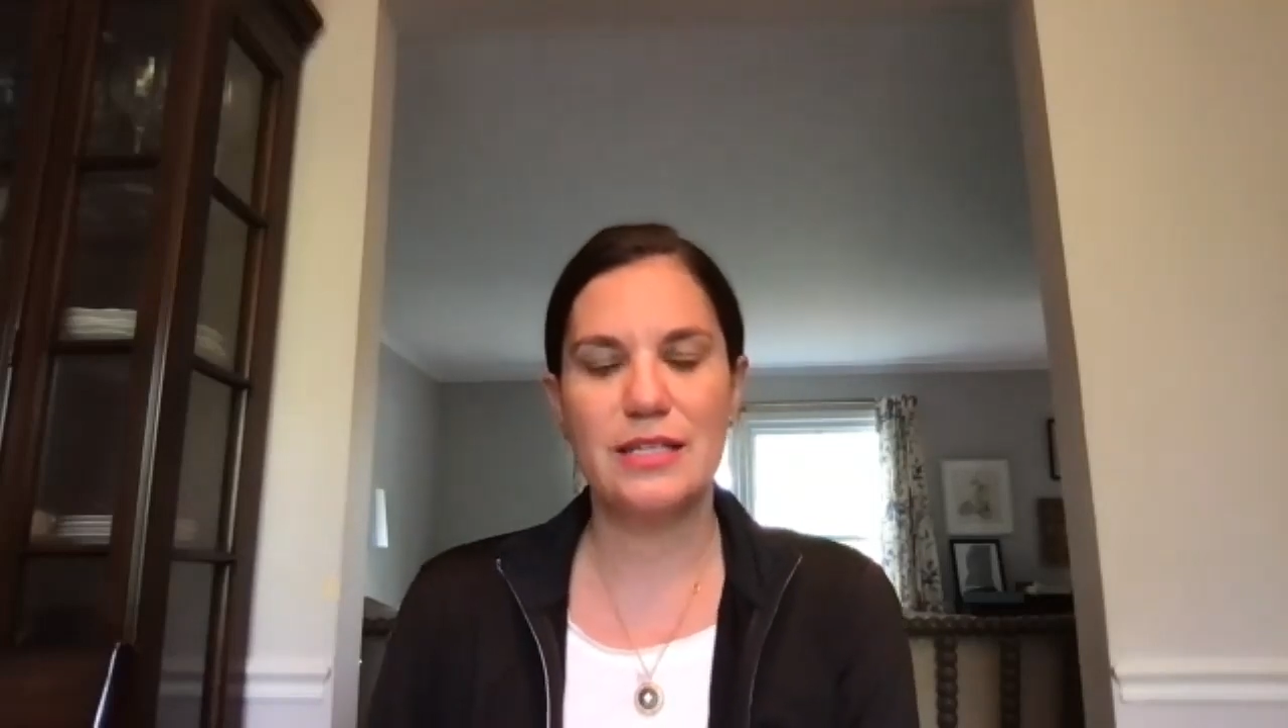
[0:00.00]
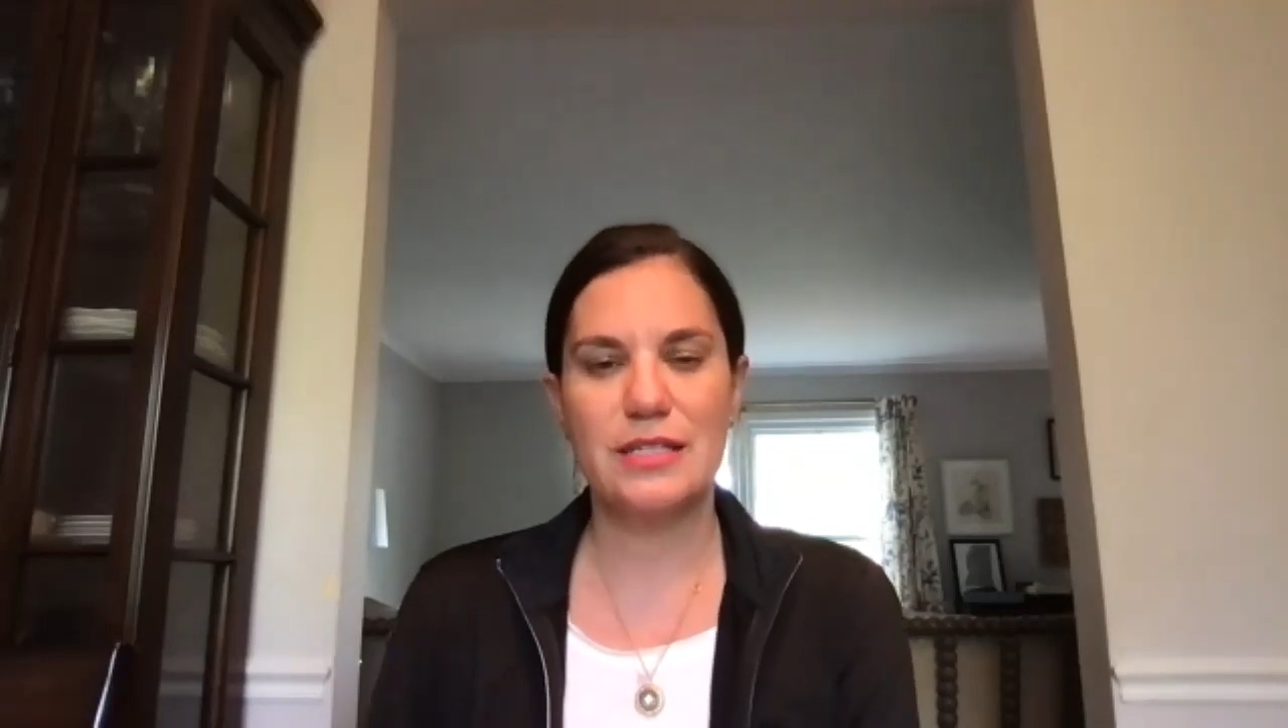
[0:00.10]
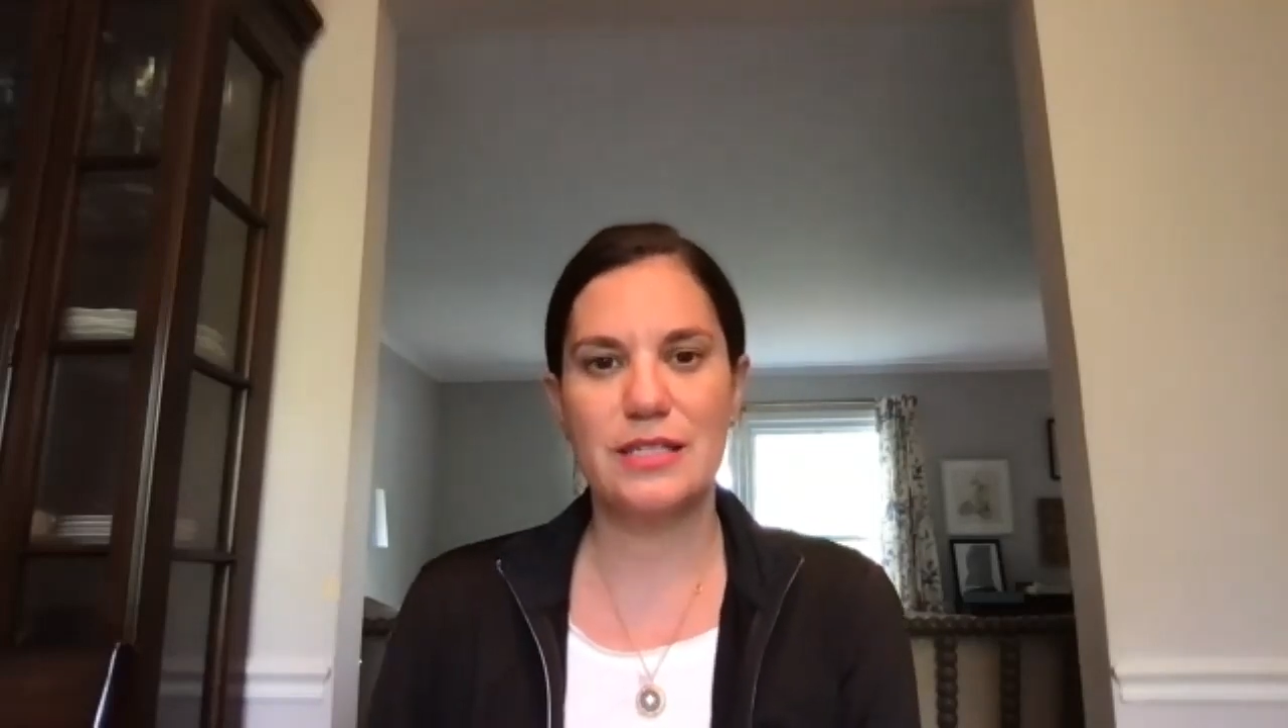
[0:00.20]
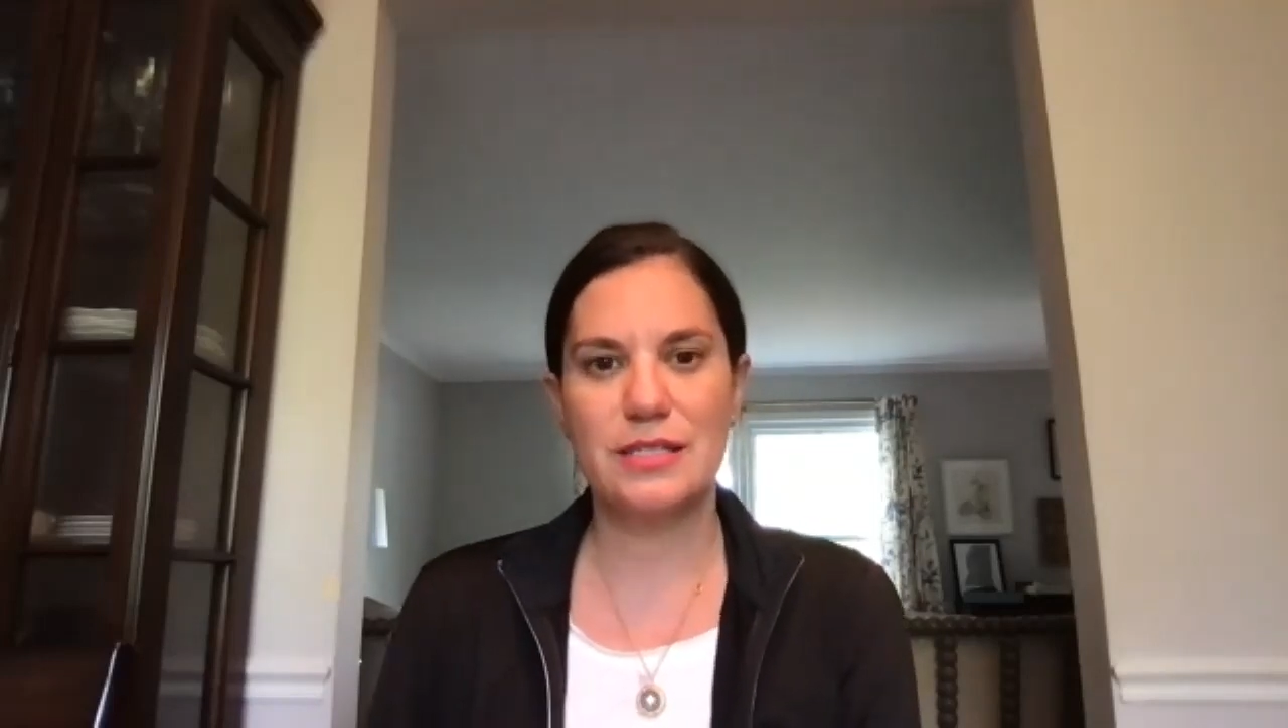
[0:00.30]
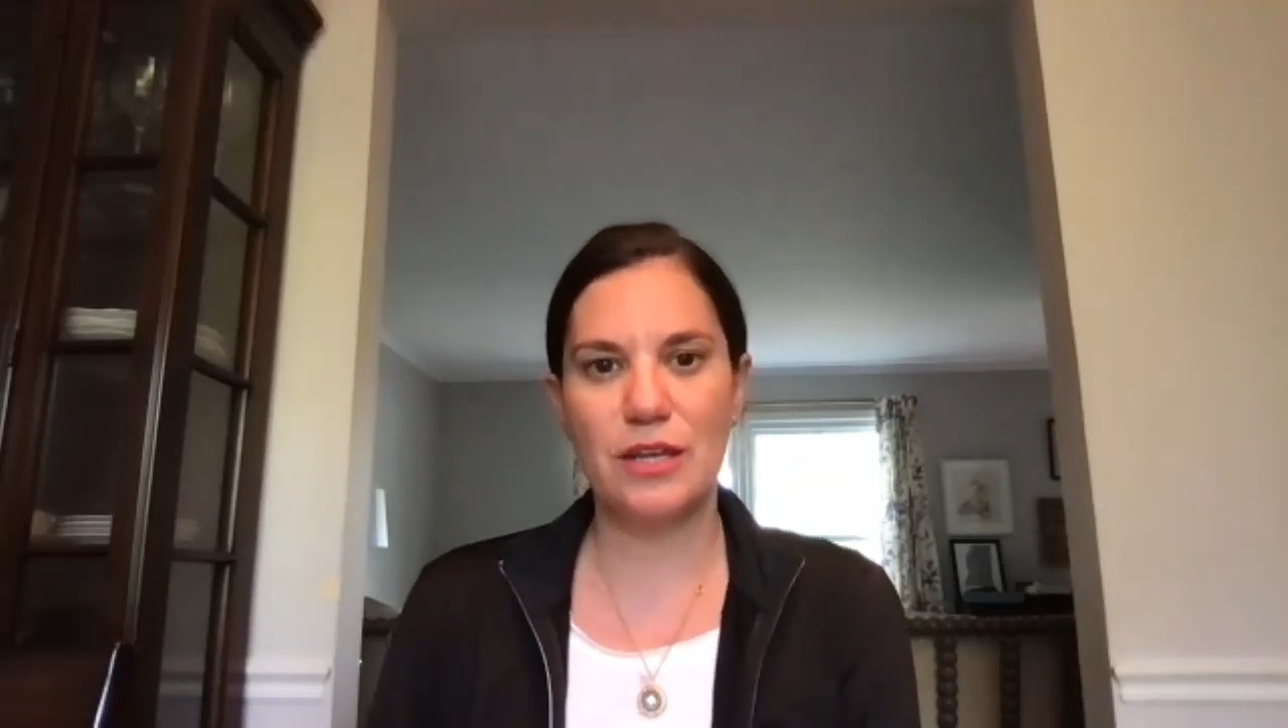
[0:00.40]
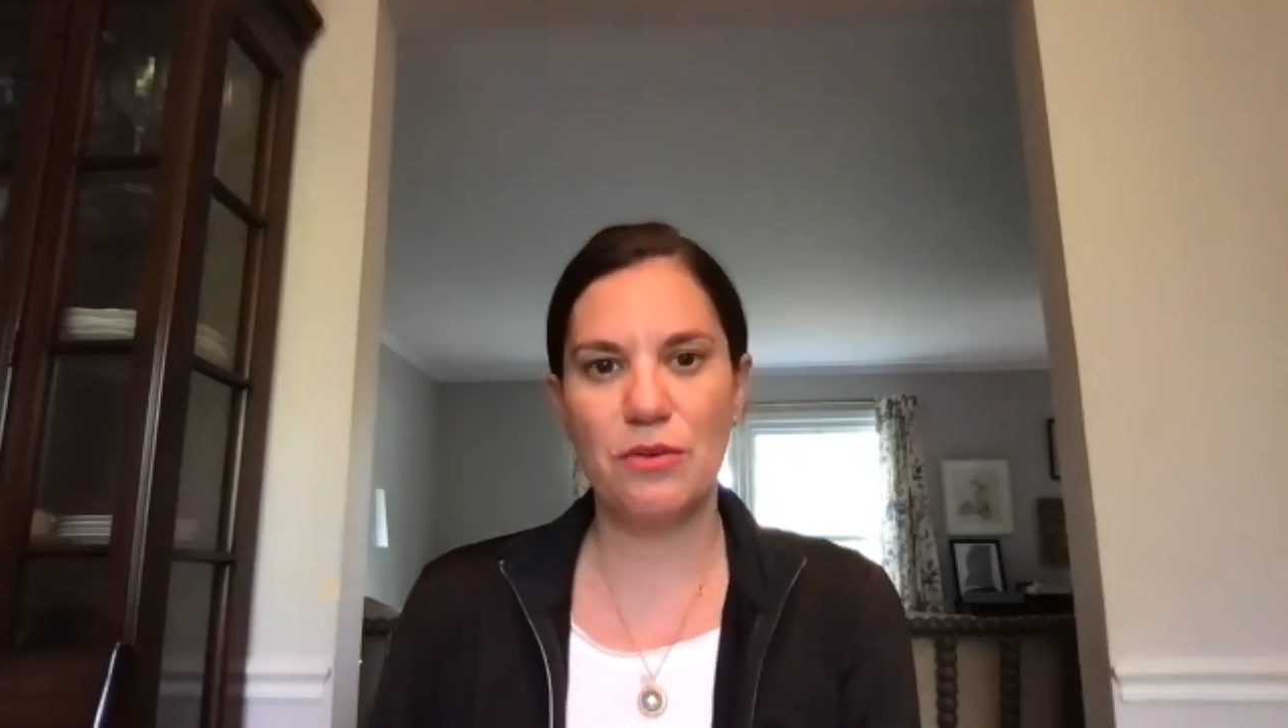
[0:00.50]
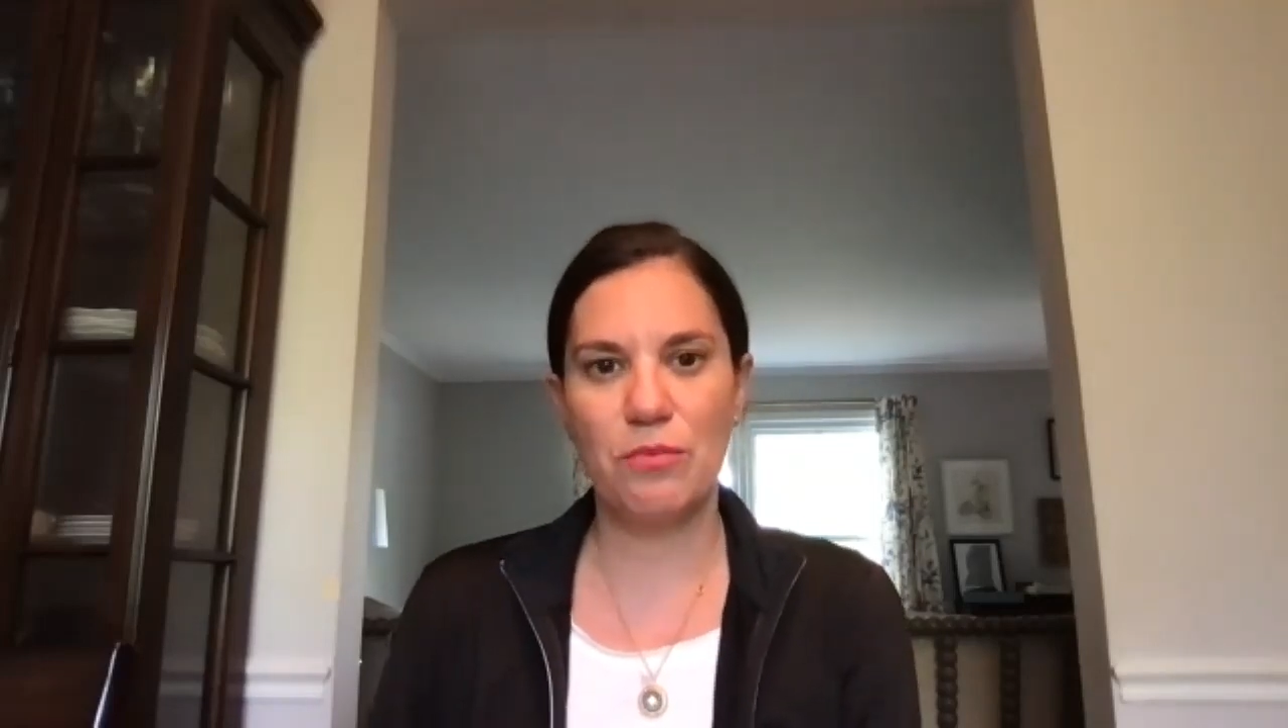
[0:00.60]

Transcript: to see